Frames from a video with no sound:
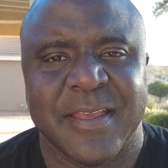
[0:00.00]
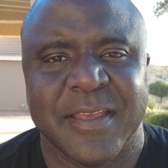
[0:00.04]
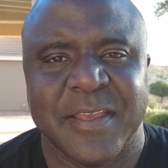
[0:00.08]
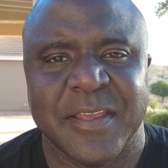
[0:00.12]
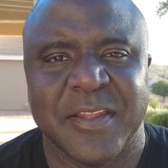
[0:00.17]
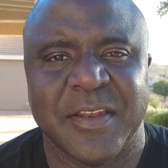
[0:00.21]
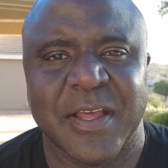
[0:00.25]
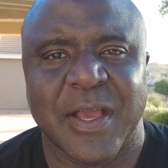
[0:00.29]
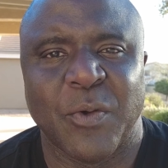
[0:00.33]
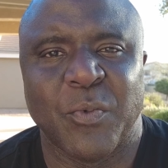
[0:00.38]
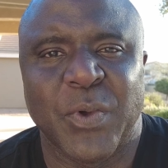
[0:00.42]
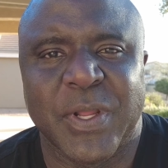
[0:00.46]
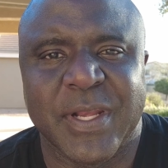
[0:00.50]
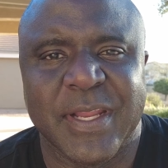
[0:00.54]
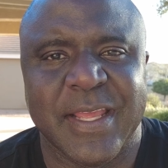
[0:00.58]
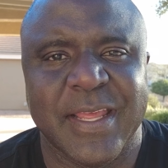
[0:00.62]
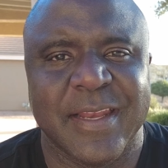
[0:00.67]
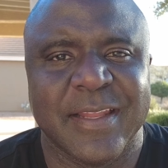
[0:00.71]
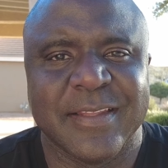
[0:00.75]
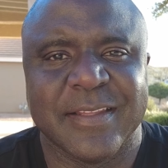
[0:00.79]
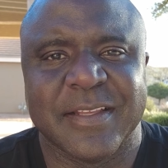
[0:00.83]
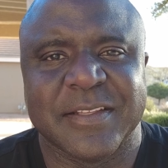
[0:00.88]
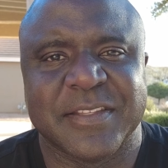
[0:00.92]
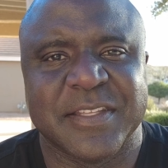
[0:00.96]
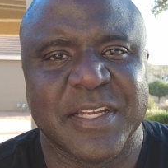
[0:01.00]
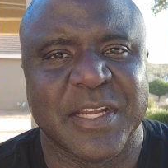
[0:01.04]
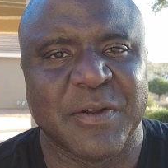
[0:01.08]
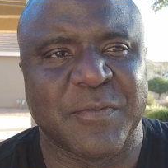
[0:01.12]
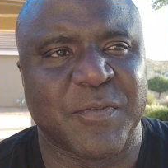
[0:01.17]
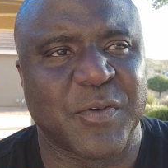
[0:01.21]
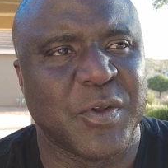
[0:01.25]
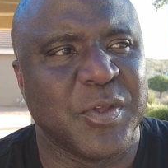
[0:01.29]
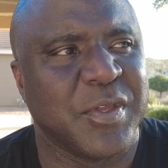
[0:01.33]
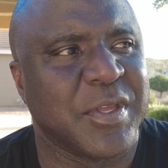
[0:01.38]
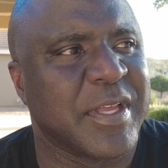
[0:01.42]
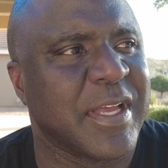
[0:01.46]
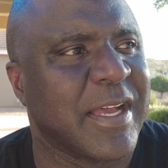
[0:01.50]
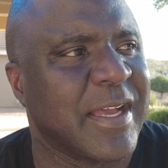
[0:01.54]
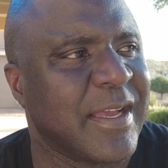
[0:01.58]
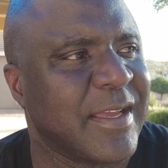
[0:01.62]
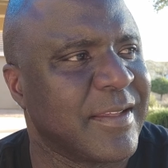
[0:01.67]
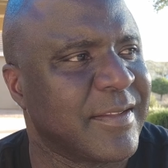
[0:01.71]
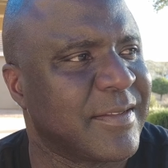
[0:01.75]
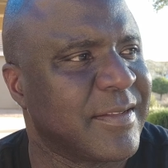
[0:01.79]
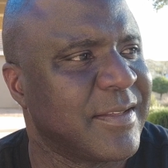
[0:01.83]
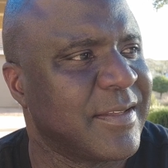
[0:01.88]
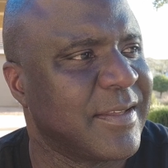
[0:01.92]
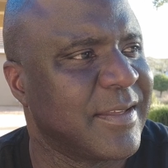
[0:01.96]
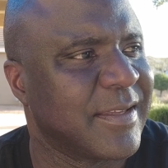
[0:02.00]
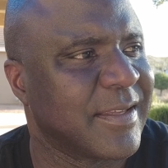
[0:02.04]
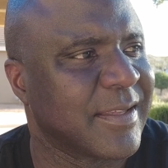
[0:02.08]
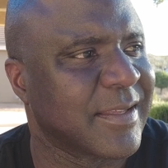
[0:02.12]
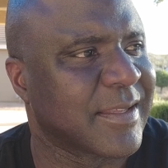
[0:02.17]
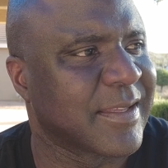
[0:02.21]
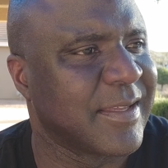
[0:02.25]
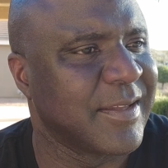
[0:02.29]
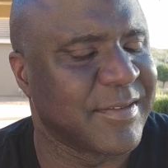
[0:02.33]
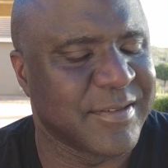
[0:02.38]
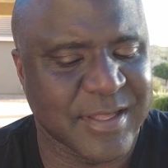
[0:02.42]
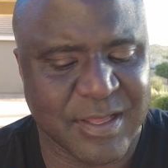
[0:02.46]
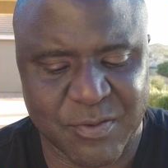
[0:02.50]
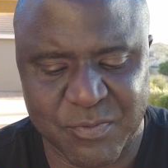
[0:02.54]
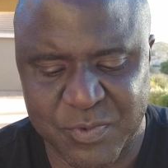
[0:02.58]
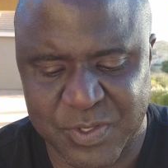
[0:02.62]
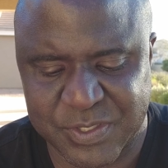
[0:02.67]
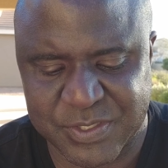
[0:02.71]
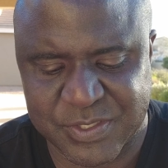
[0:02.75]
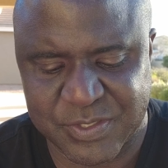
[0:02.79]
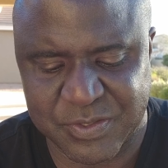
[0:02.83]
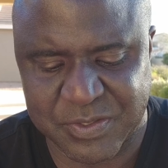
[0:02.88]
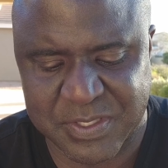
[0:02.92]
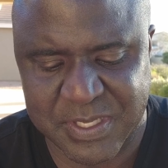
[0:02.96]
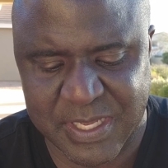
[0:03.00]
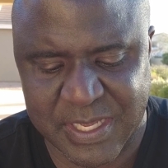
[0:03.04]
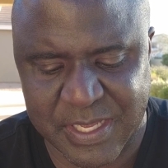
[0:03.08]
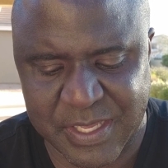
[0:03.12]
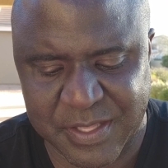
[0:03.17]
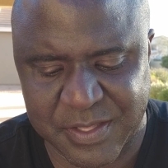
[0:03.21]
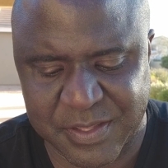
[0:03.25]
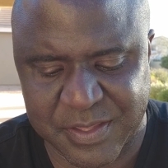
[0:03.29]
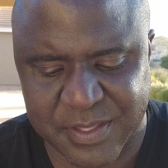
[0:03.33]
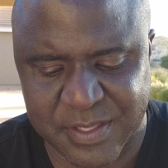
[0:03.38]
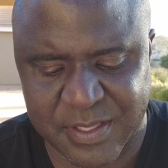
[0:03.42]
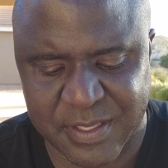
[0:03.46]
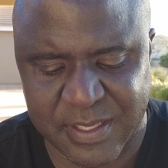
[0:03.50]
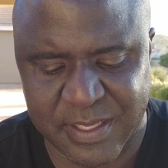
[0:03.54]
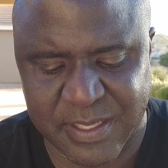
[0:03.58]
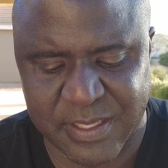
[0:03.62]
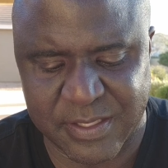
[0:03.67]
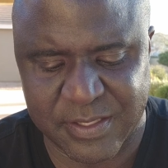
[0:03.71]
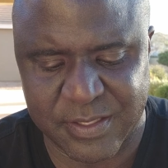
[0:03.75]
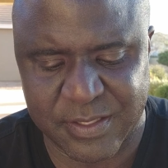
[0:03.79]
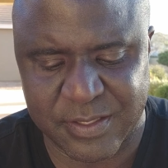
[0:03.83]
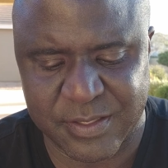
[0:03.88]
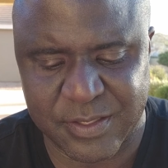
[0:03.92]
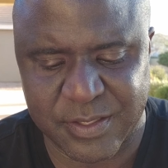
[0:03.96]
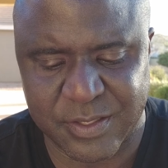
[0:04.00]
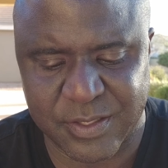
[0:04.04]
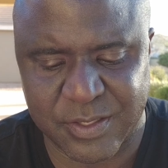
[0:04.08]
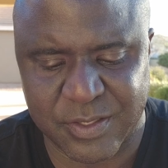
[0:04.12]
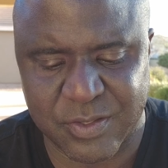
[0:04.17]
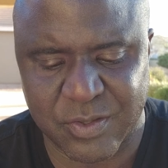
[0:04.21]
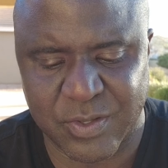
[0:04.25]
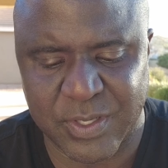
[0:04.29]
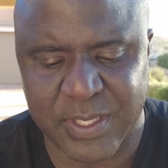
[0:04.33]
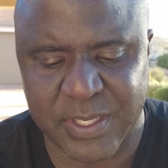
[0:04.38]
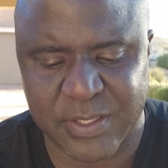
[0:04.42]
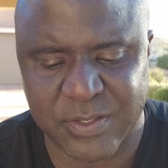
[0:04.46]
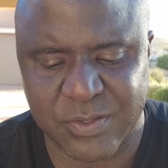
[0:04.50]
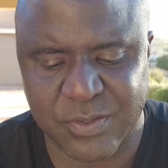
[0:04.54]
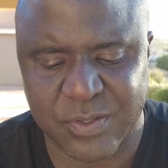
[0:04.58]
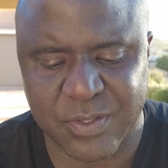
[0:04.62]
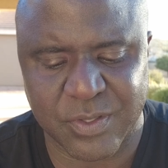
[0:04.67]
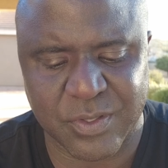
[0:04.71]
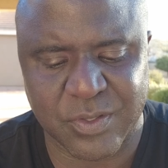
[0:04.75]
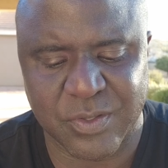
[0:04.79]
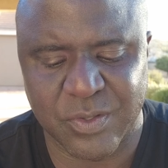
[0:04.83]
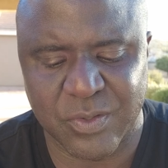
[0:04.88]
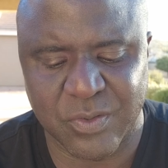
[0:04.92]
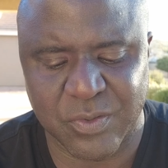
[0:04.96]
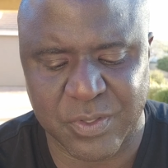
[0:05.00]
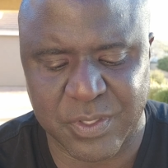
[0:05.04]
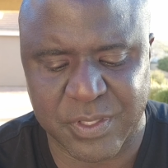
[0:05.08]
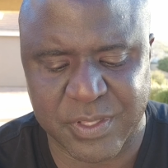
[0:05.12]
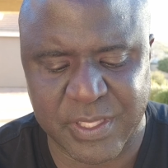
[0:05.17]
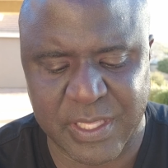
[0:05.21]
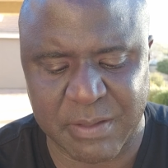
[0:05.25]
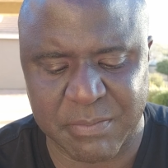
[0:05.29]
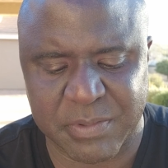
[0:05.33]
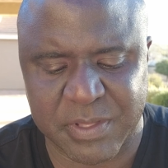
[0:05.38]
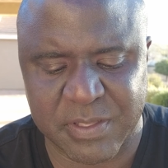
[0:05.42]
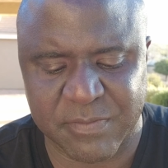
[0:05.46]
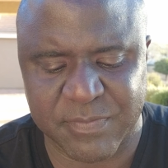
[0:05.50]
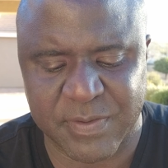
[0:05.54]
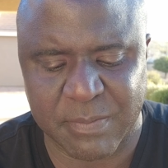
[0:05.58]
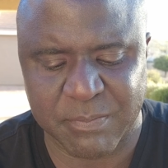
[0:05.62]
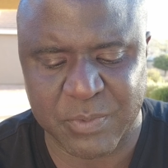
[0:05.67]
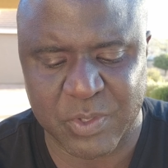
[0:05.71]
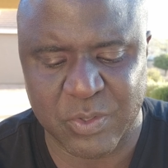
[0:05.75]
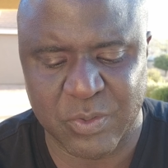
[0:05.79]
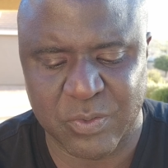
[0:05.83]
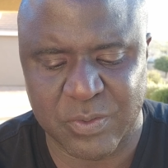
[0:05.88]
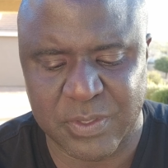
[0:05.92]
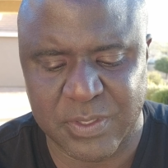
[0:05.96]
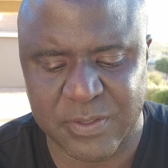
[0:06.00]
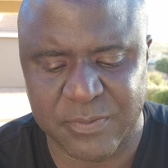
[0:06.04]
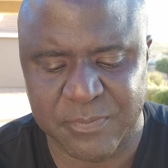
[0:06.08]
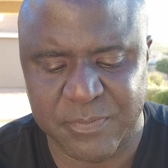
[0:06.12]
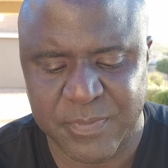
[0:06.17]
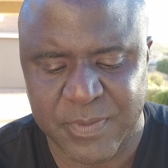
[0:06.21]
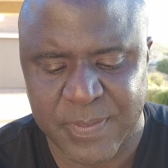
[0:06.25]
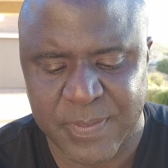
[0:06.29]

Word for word: You know, I went ahead and looked it up for you guys because I want you guys to uh, go ahead. You can Google the same stuff I'm Googling.